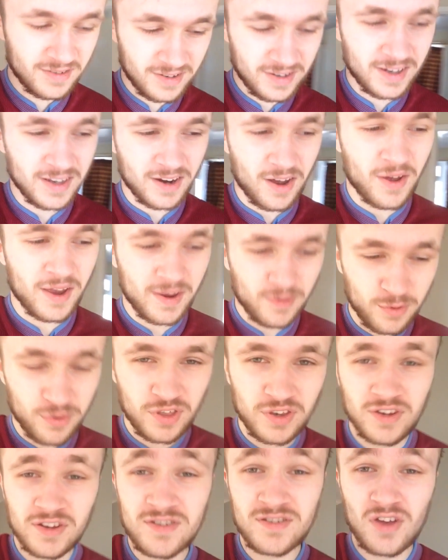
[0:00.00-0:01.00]
he was
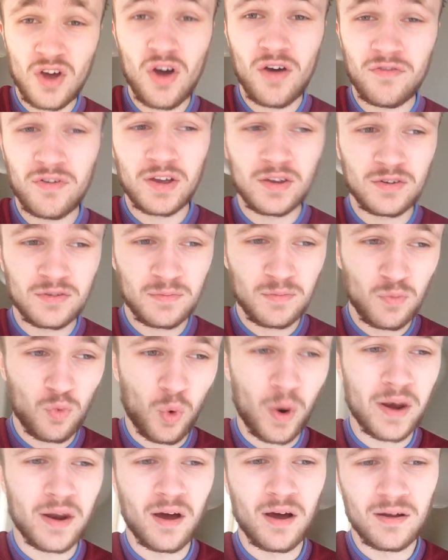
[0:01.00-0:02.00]
the deserved
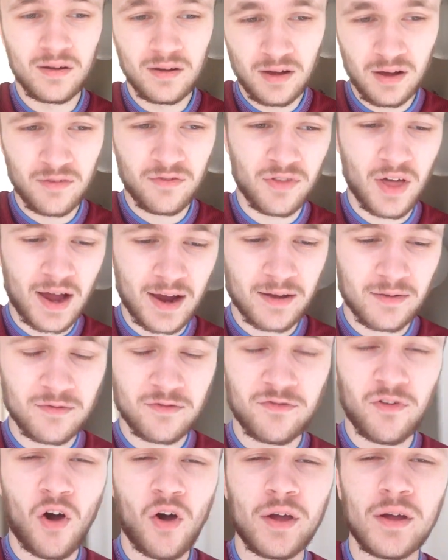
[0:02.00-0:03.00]
winner of that
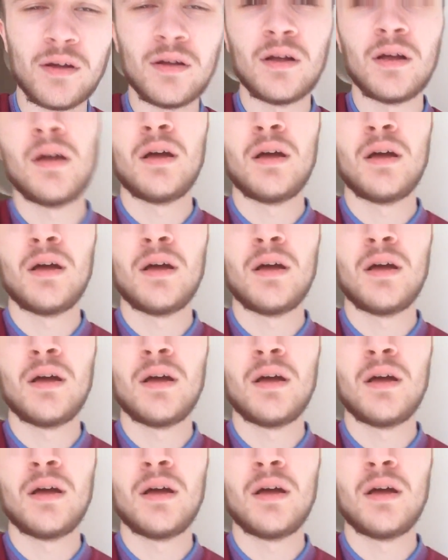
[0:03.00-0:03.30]
fight.